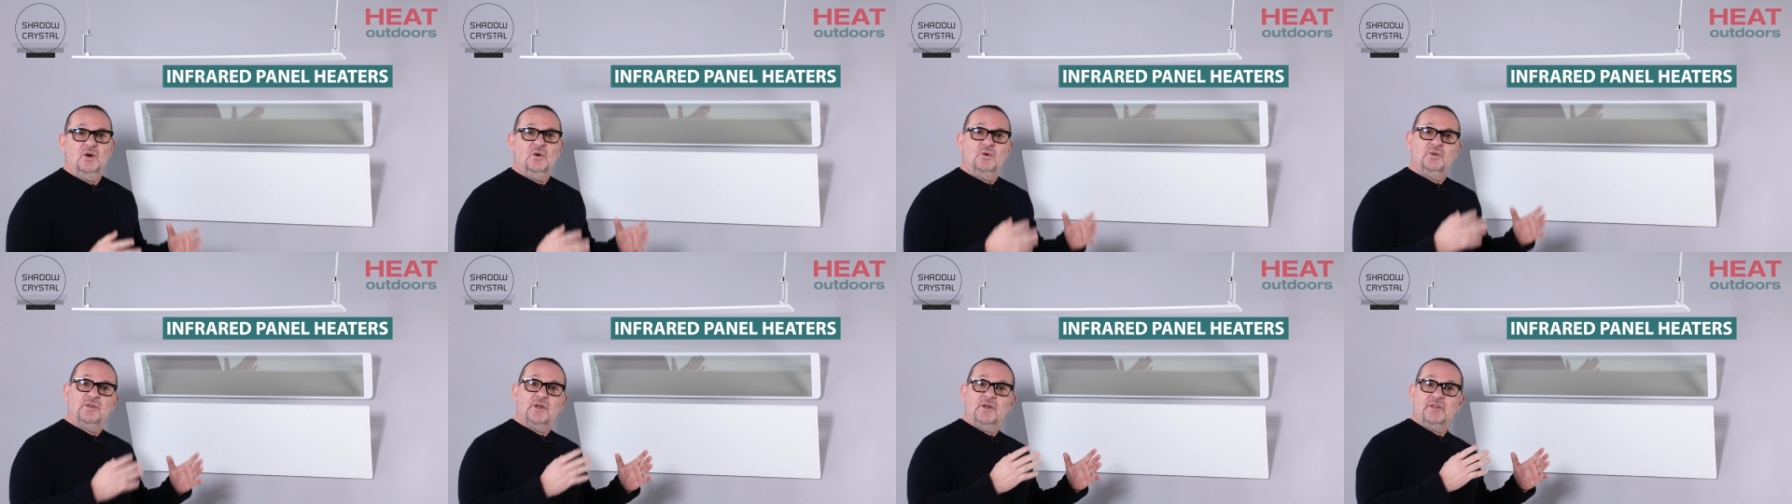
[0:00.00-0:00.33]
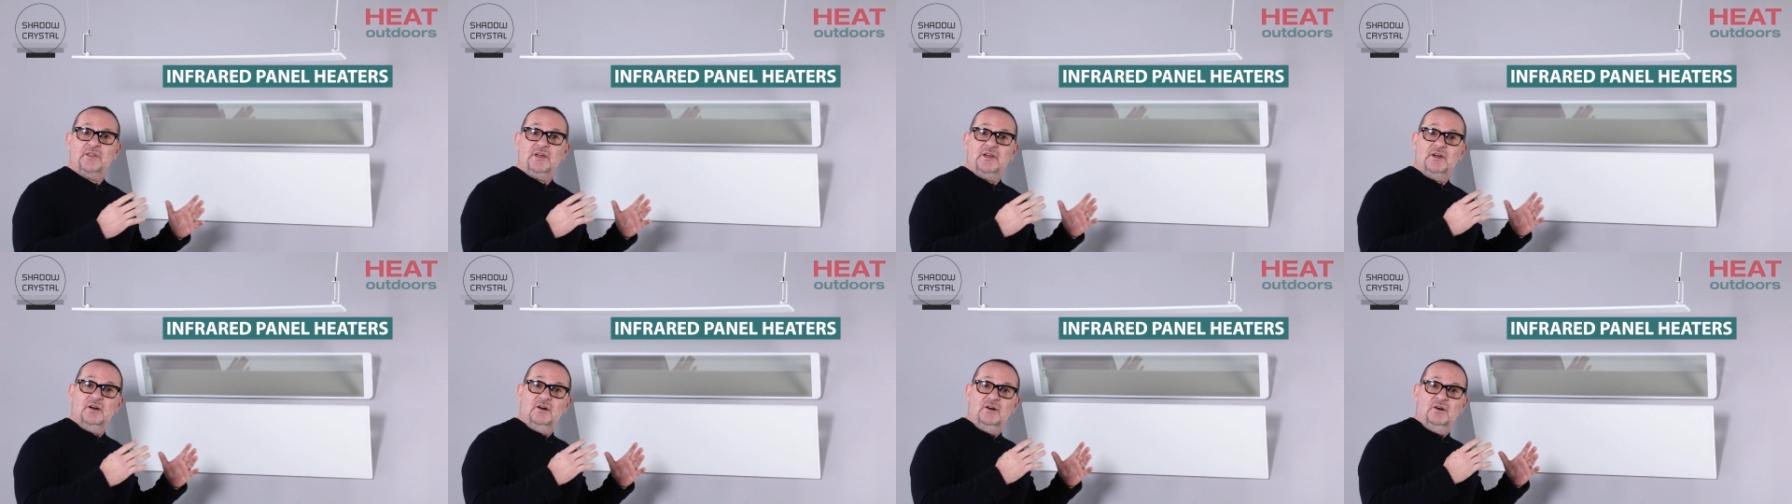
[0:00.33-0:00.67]
although
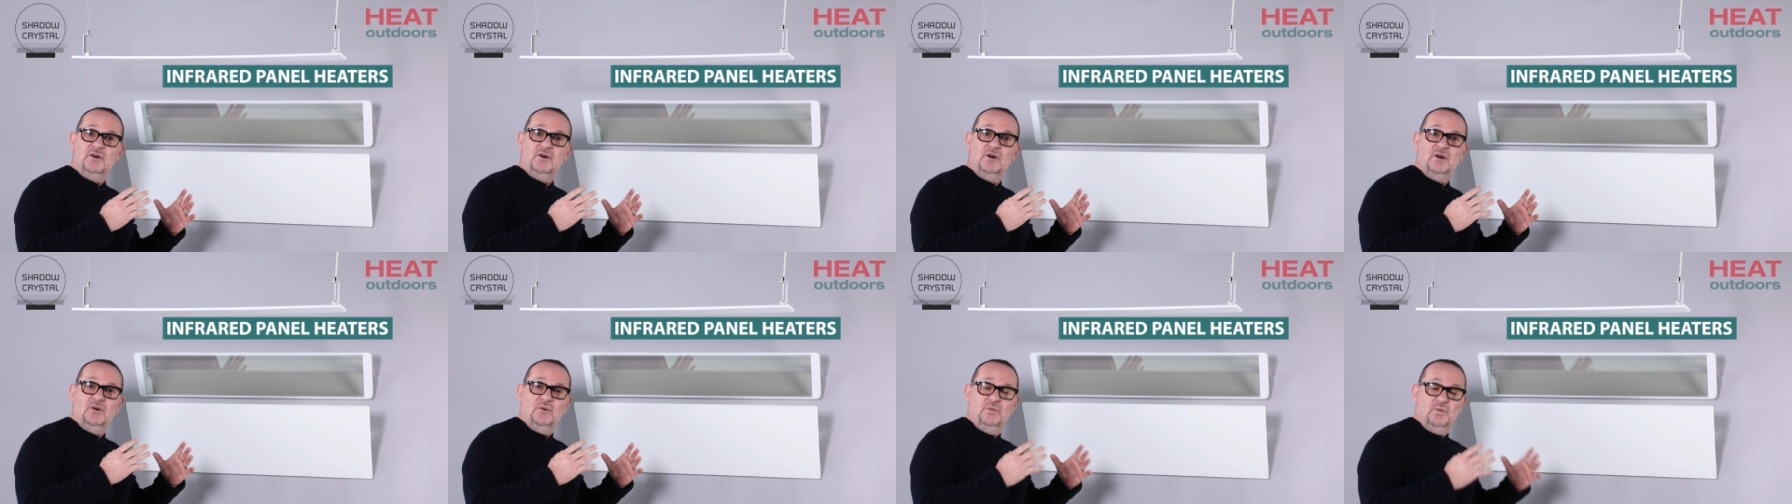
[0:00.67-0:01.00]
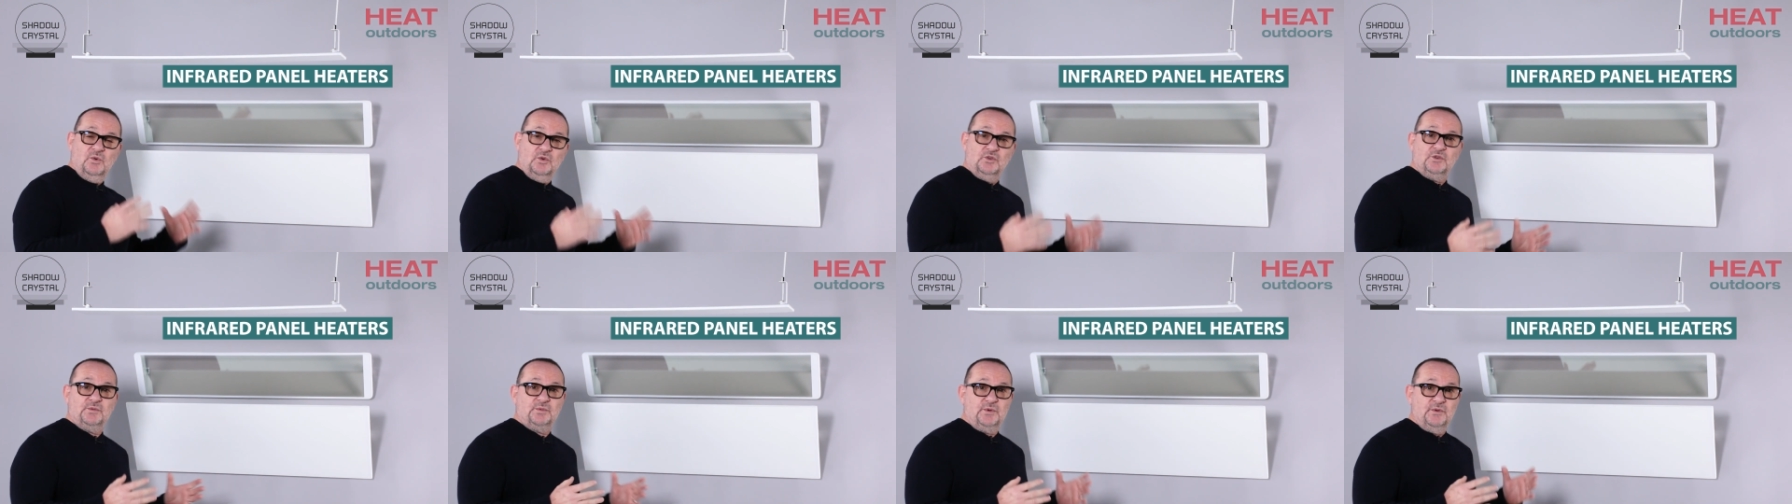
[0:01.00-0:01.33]
they are
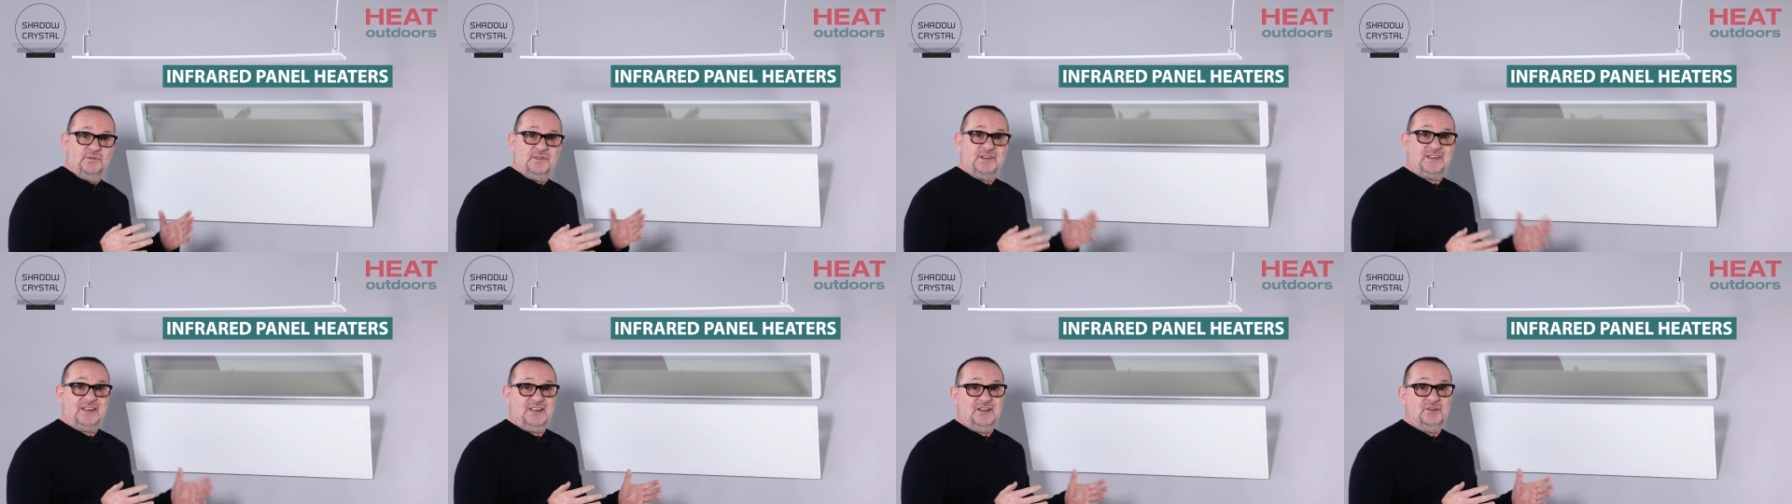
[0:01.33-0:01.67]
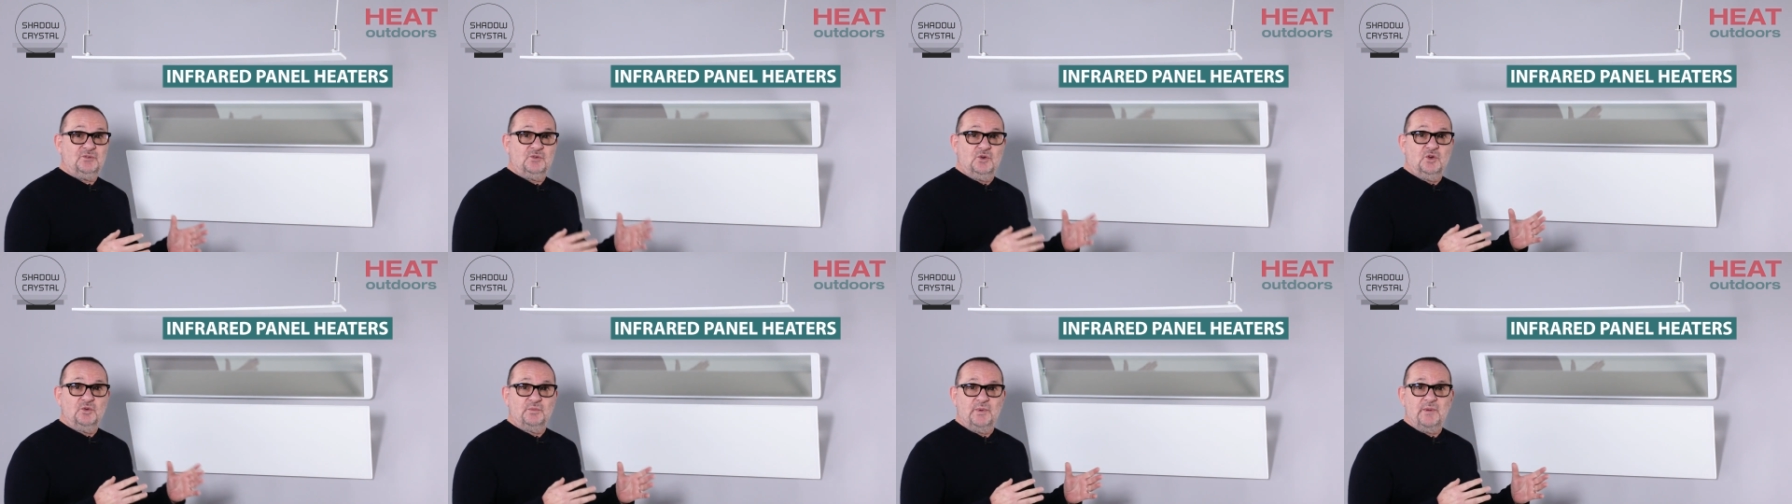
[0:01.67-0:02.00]
waterproof, they
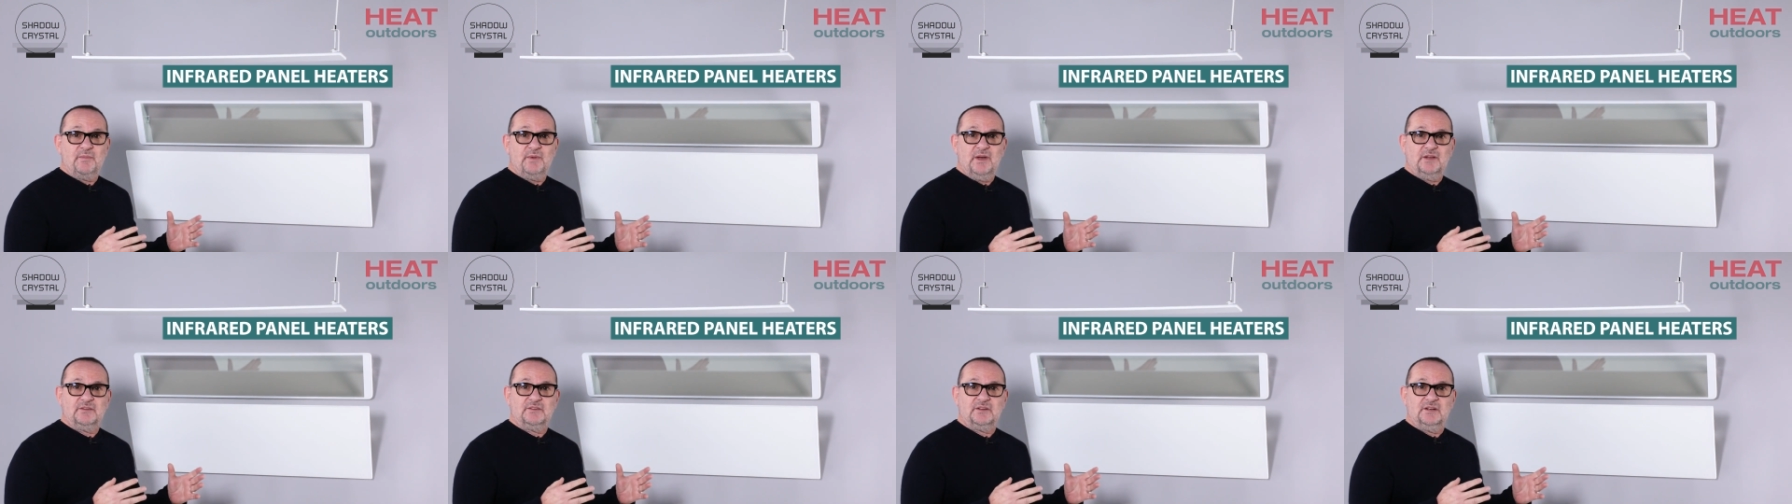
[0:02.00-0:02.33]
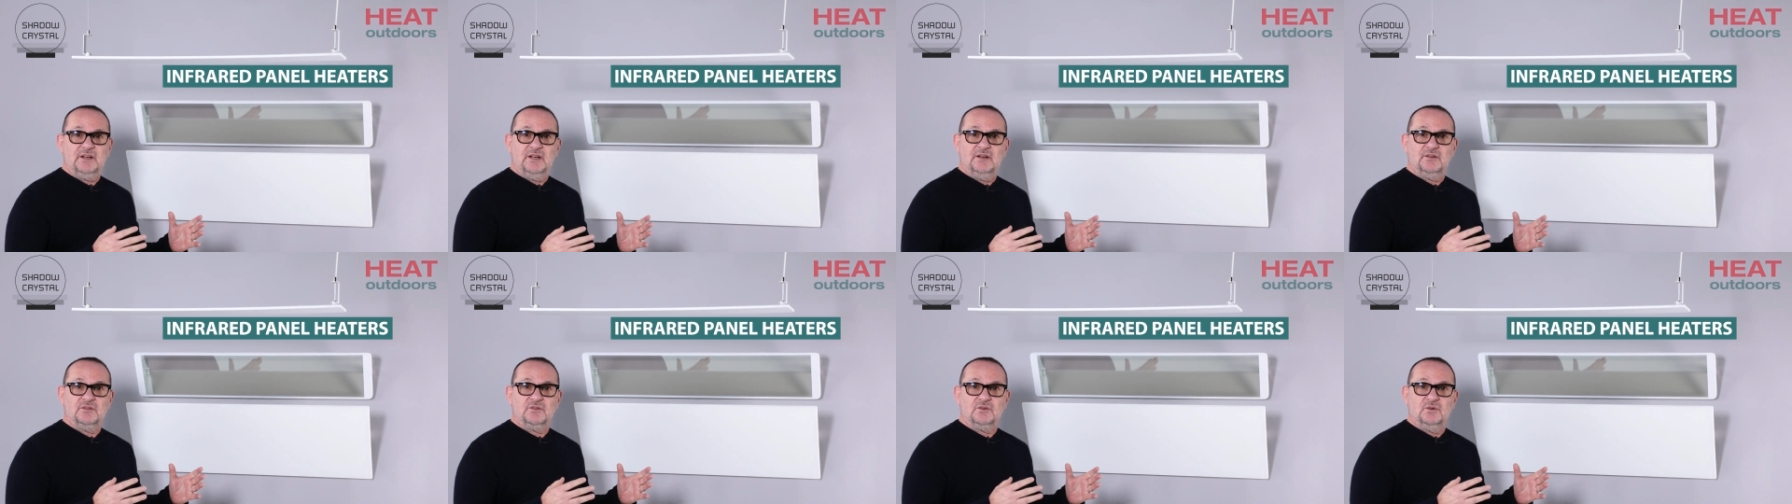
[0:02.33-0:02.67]
could be
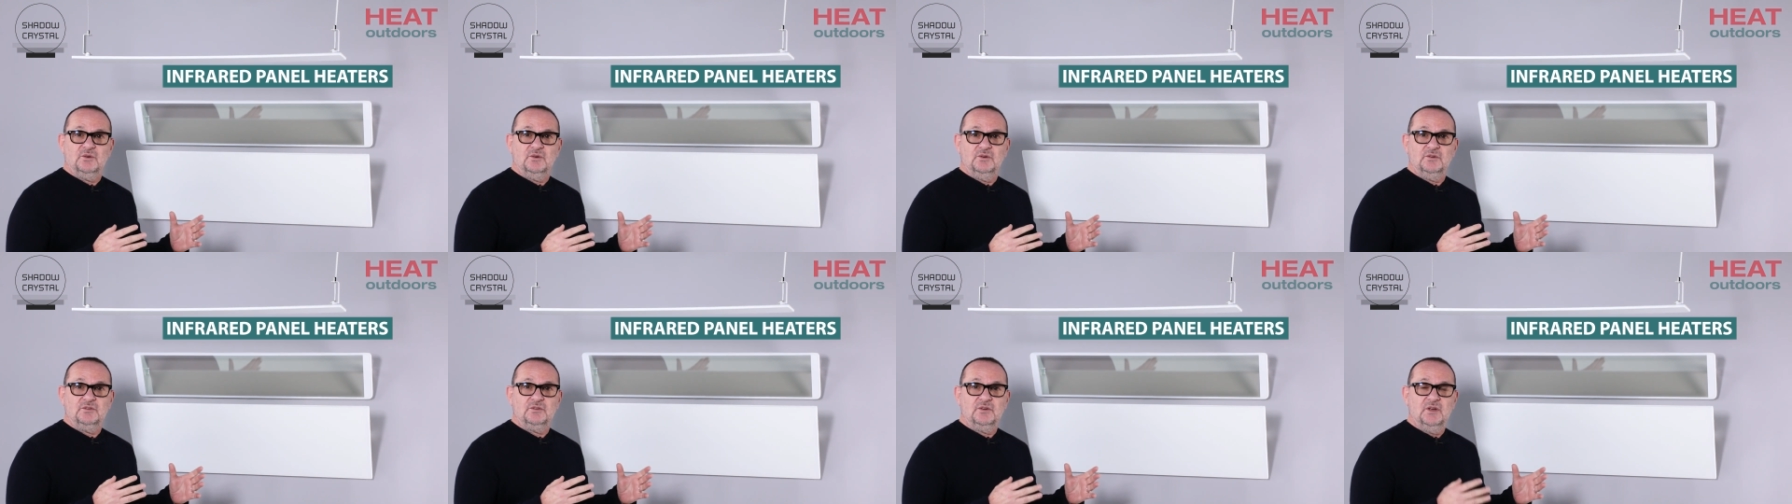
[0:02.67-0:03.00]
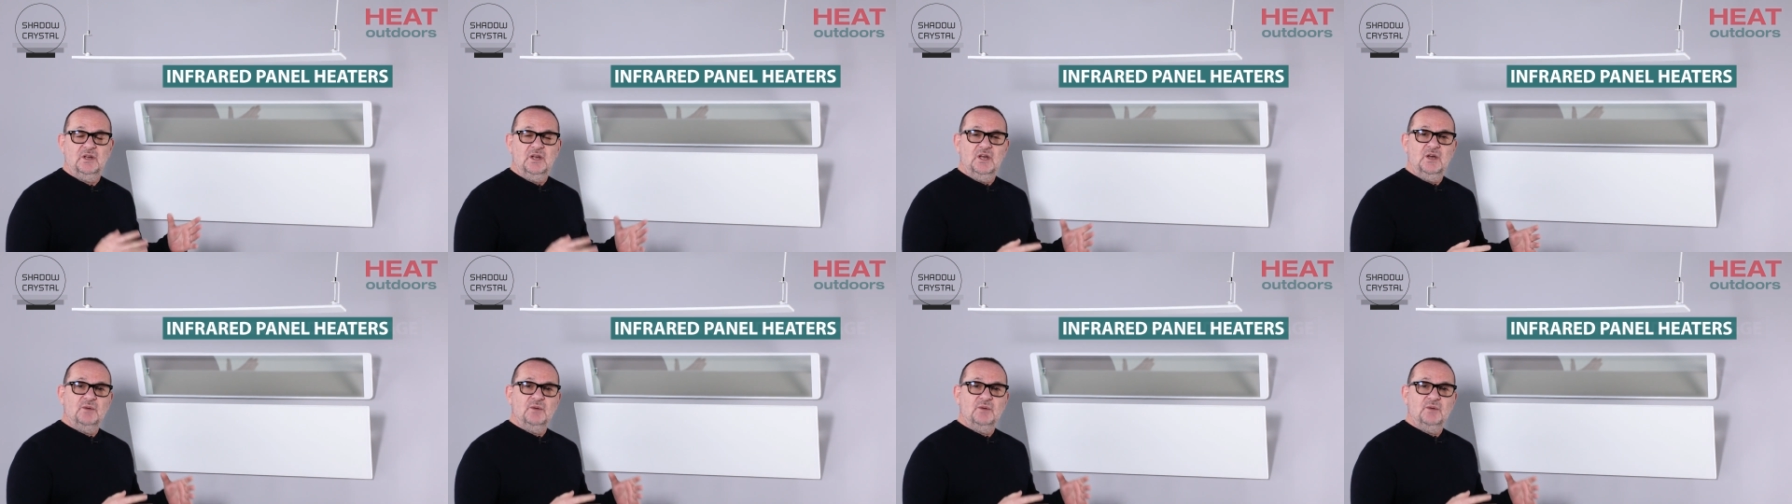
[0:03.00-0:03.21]
mounted outdoors,